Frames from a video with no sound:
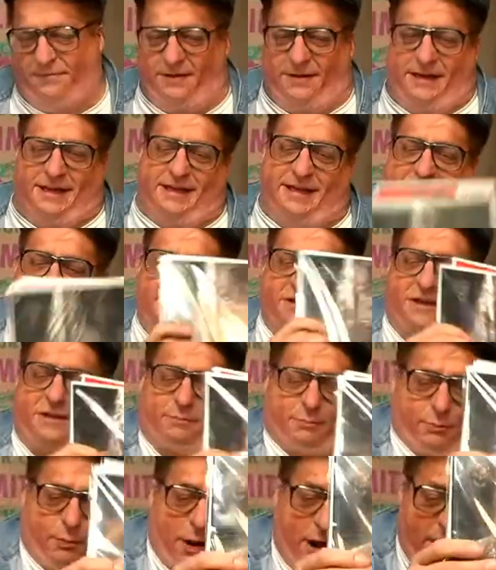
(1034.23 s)
And these are the,
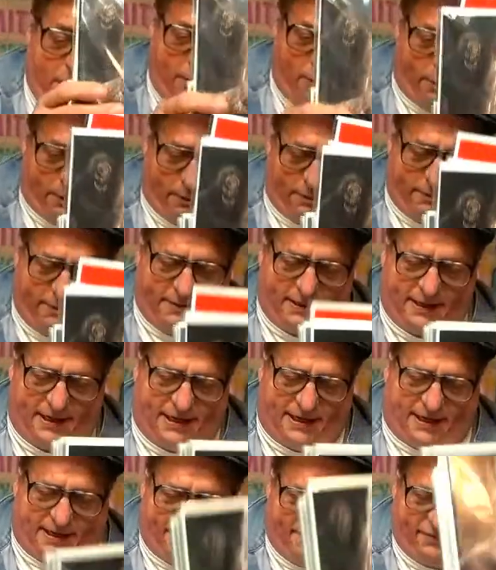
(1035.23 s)
whoa,
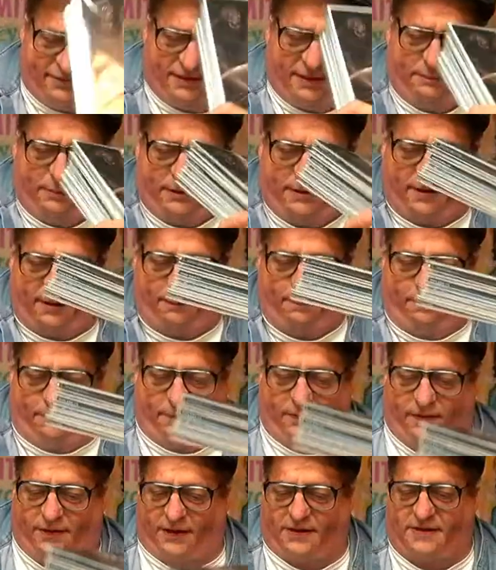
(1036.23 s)
yeah, slippery little
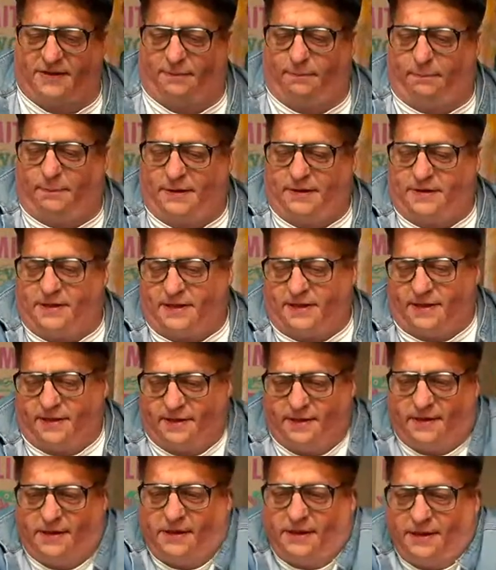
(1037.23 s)
sons of bitches.
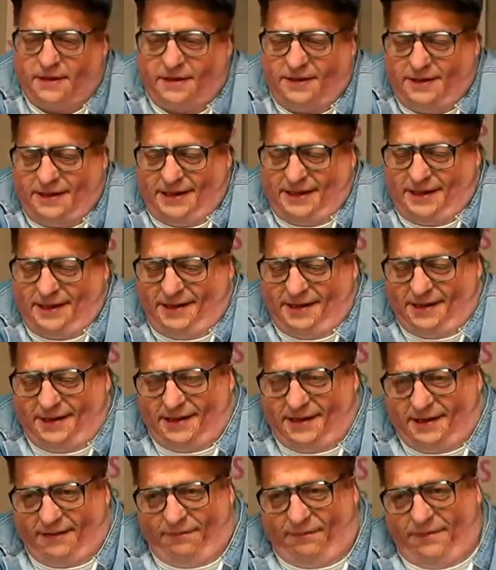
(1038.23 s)
And
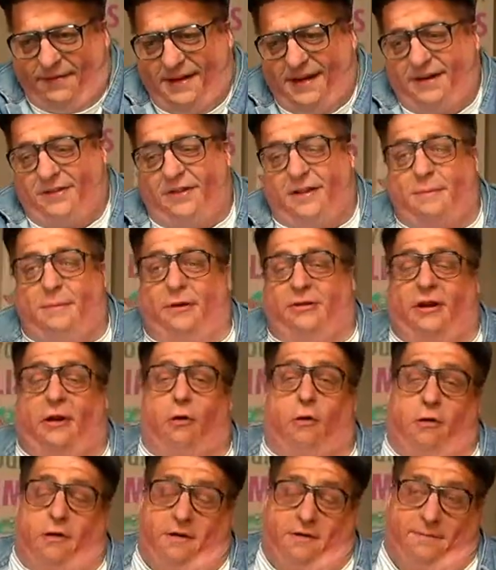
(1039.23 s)
these are the books I
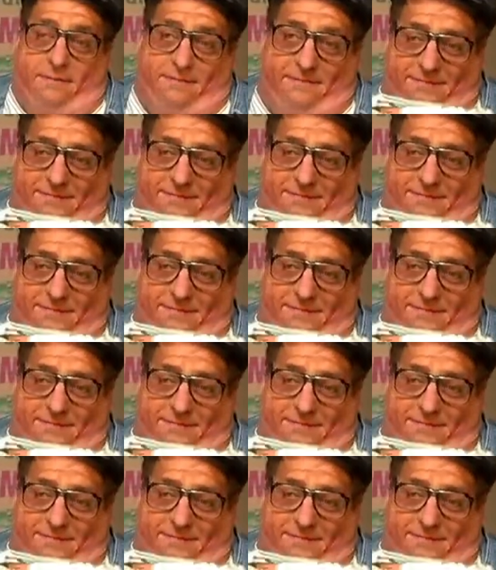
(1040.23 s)
ordered.